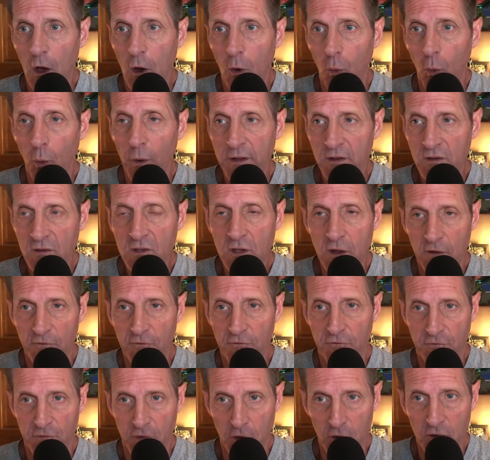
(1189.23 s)
When's the
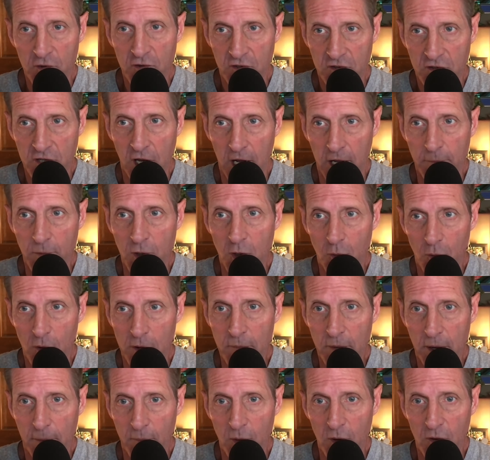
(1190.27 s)
first time you
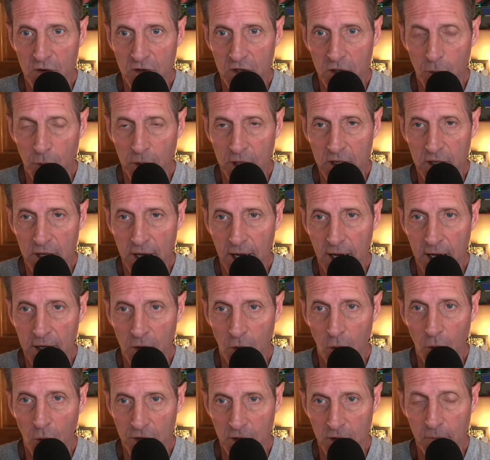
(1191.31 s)
remember doing
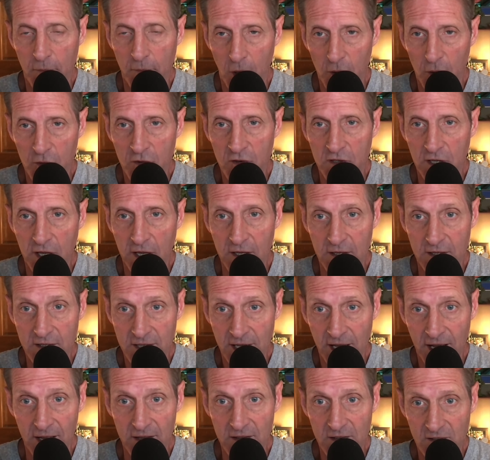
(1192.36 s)
that, or the most
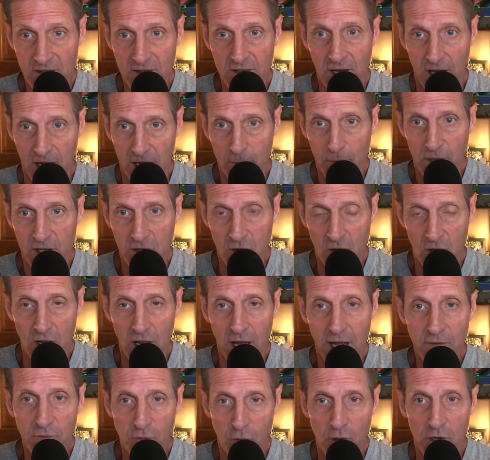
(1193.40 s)
intense time in your
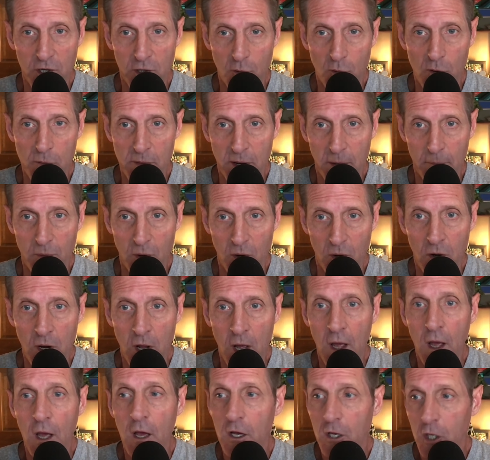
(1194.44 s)
life where you remember
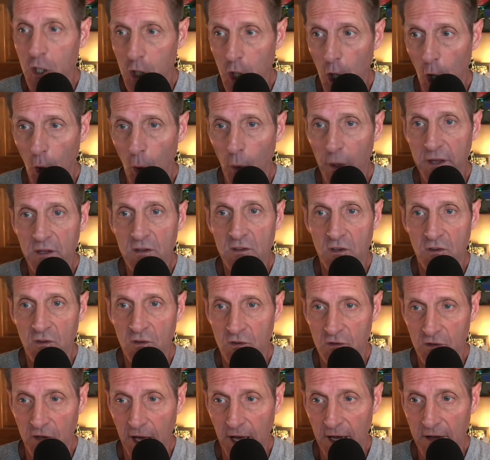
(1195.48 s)
going to
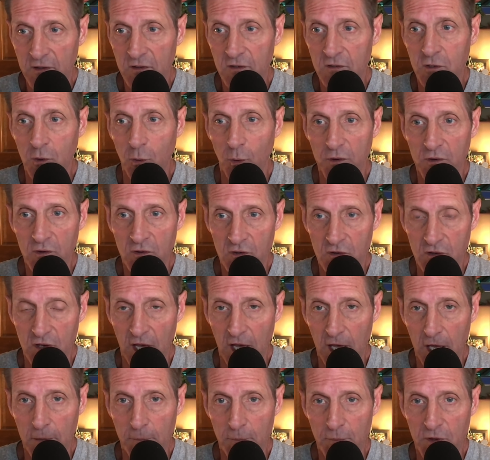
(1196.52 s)
sex to
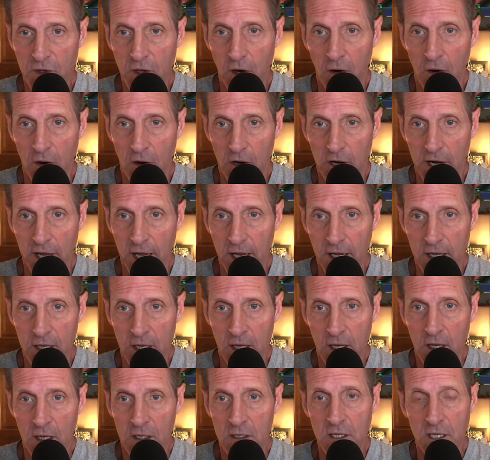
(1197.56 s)
escape the heartache
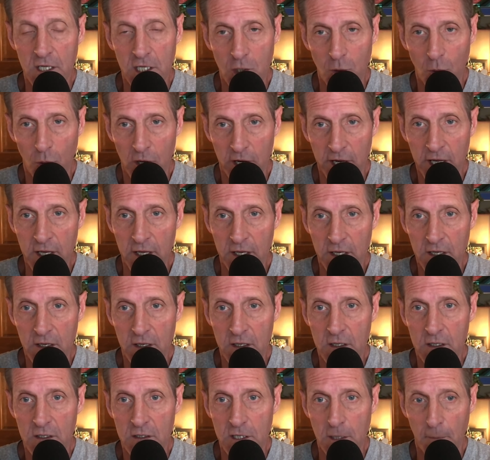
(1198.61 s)
that you were in,
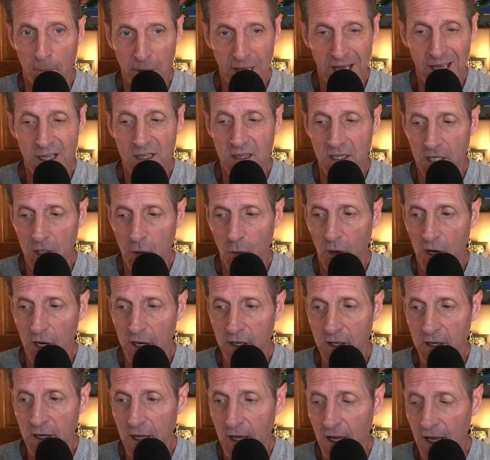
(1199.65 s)
the pain that you were in?